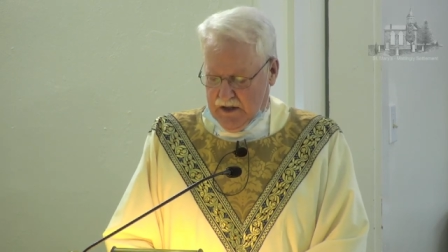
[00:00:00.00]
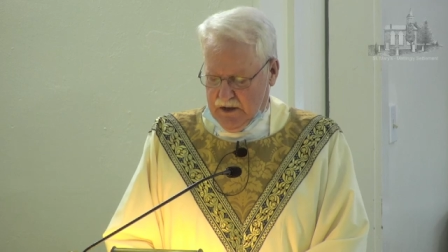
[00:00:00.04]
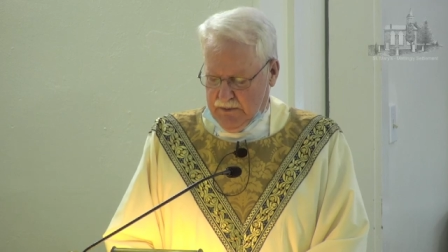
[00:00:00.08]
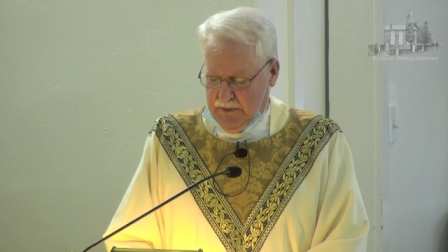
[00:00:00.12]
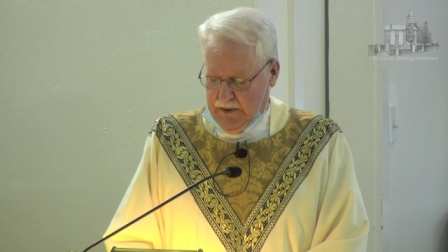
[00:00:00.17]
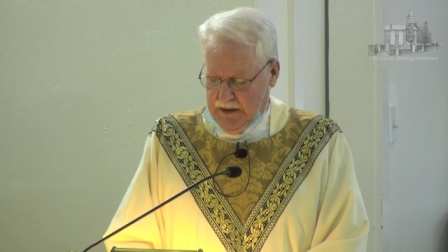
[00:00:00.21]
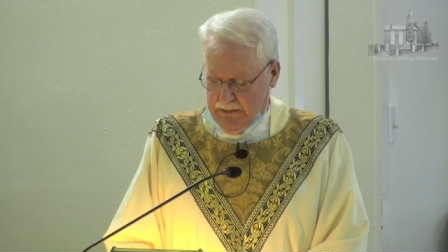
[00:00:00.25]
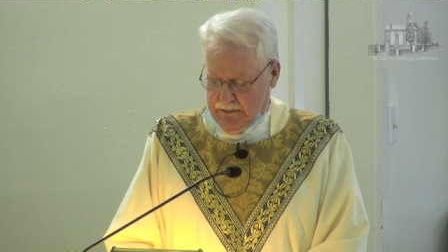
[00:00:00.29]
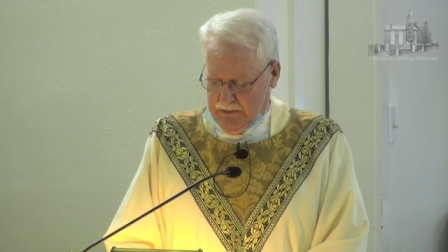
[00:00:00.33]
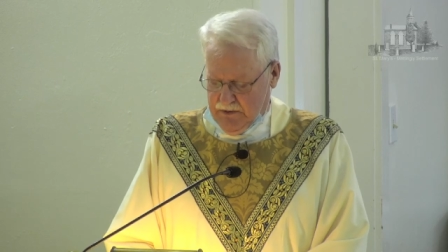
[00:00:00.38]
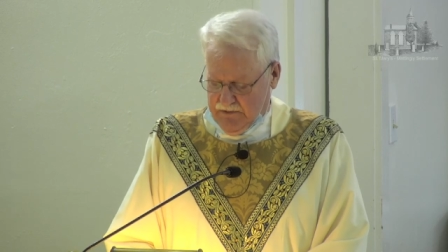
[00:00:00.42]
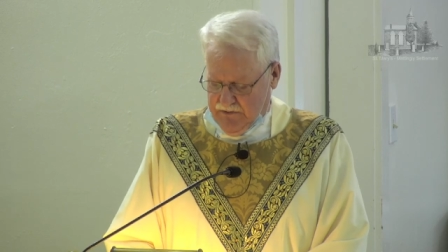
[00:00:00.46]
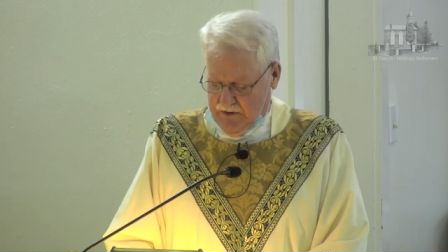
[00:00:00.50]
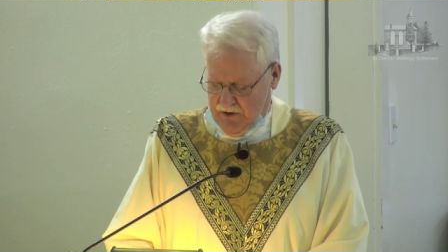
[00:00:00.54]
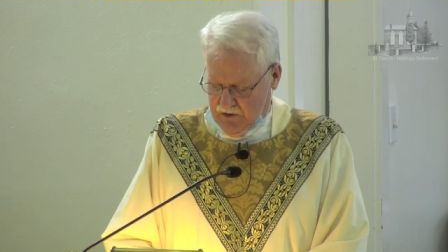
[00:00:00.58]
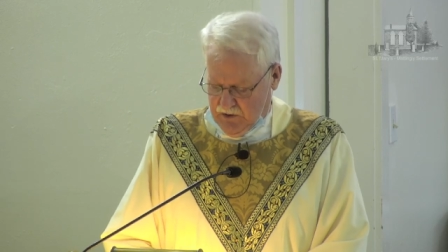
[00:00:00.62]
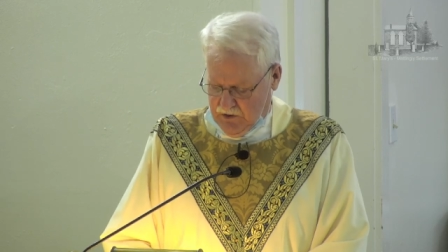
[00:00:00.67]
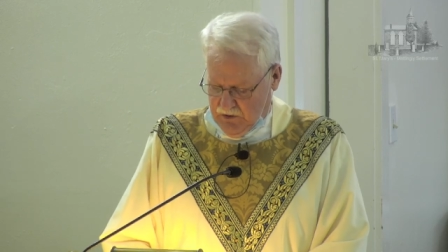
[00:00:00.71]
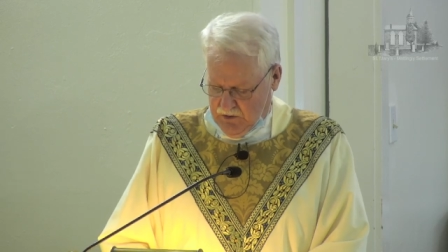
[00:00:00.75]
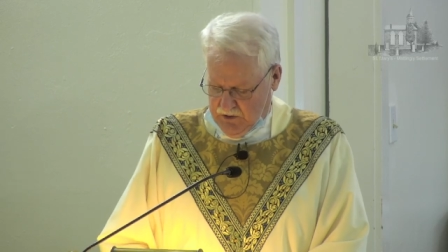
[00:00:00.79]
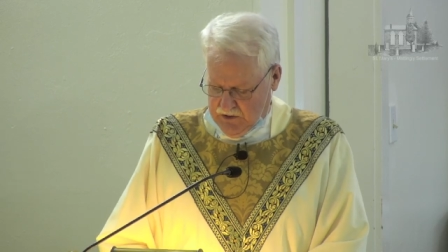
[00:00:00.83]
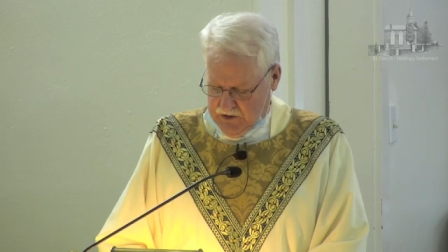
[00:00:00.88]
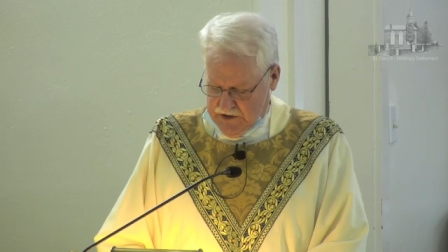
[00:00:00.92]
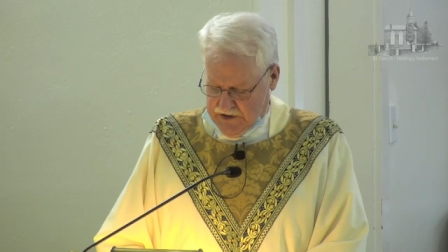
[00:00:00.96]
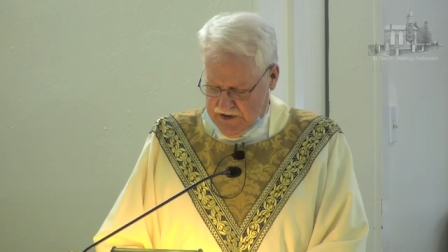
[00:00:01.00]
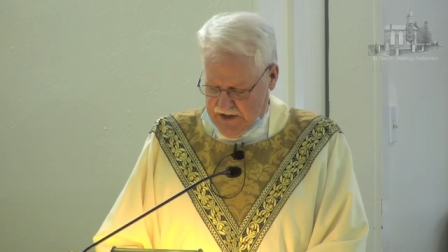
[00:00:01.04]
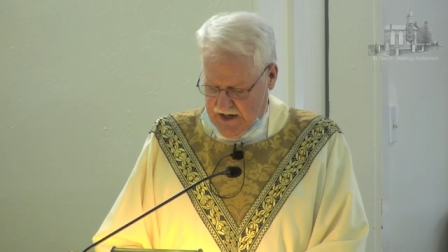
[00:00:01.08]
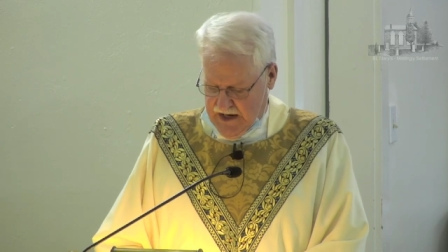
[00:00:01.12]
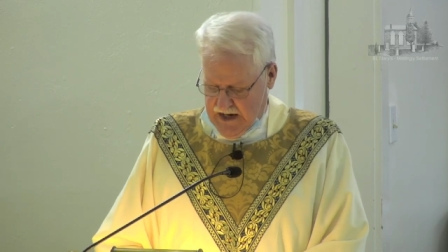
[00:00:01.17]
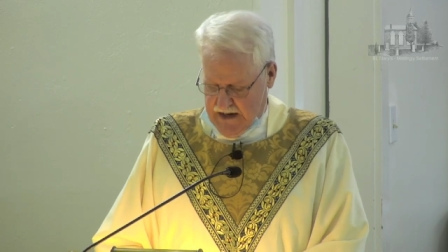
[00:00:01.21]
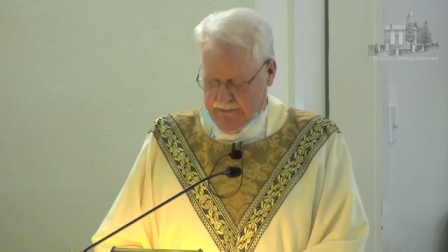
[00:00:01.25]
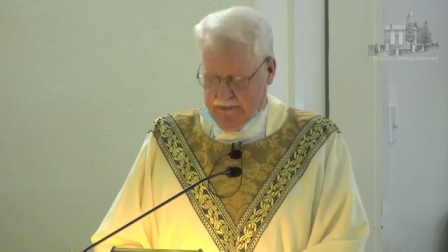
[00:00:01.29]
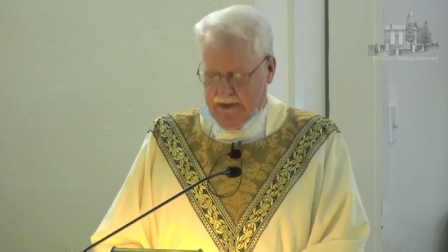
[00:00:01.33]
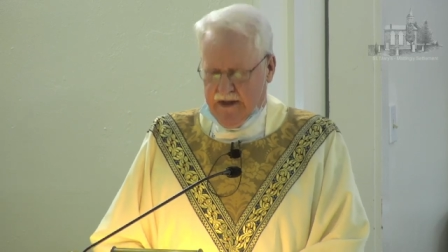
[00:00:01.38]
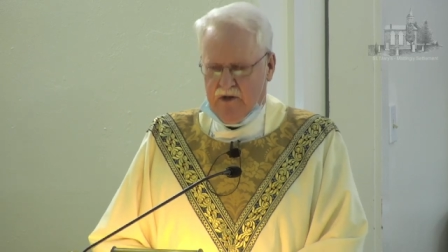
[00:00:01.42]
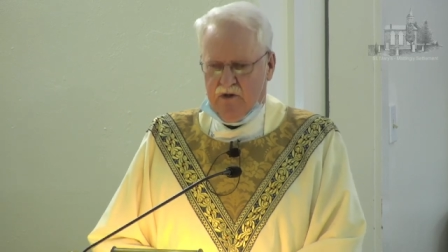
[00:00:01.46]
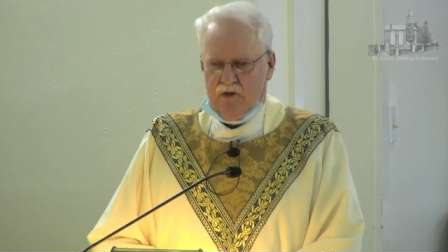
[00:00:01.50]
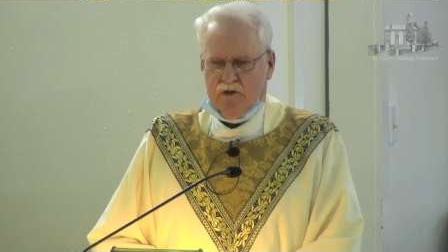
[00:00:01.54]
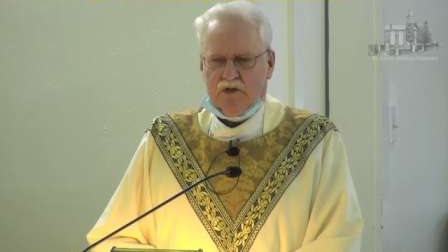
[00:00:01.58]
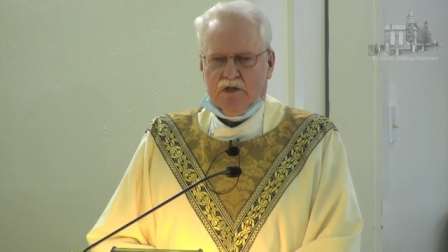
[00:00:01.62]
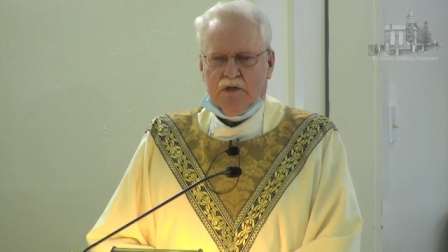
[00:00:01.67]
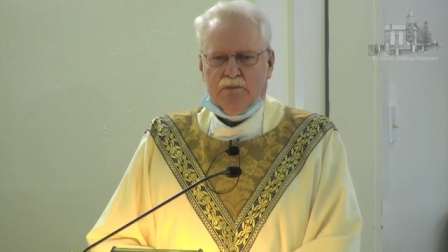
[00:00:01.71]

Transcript: uh, the people of our Lord's time,